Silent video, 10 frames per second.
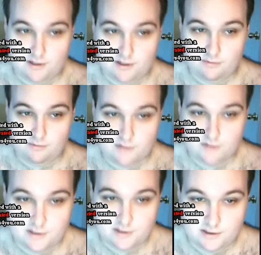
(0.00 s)
forces
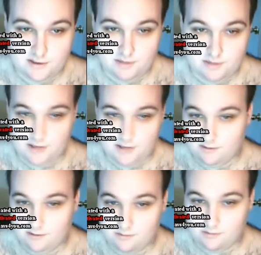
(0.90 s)
such as banks and
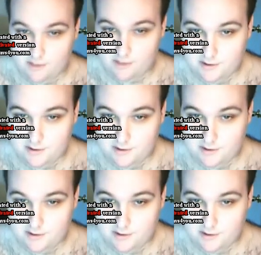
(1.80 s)
corporations